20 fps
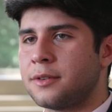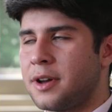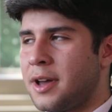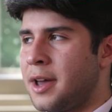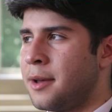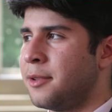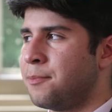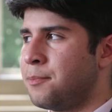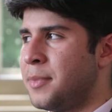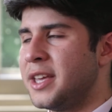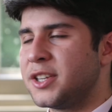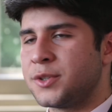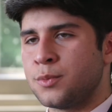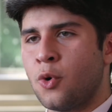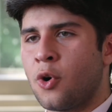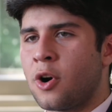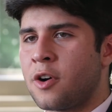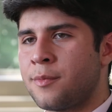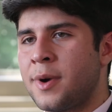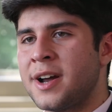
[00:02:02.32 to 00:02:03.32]
a bit
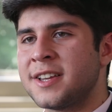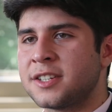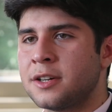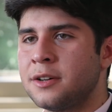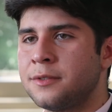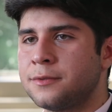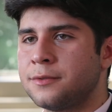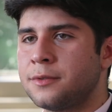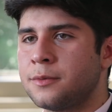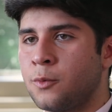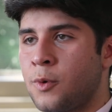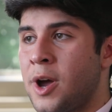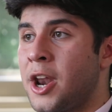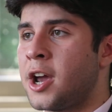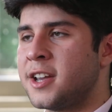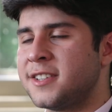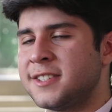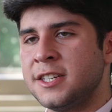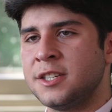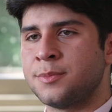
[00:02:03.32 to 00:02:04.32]
more of myself when
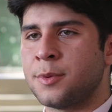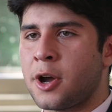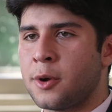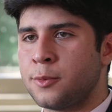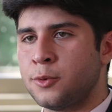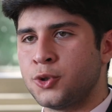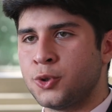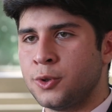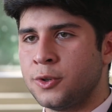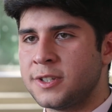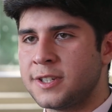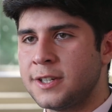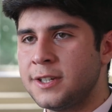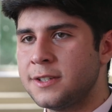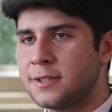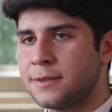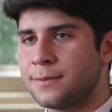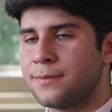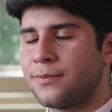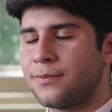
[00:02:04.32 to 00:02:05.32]
I seize my opportunities.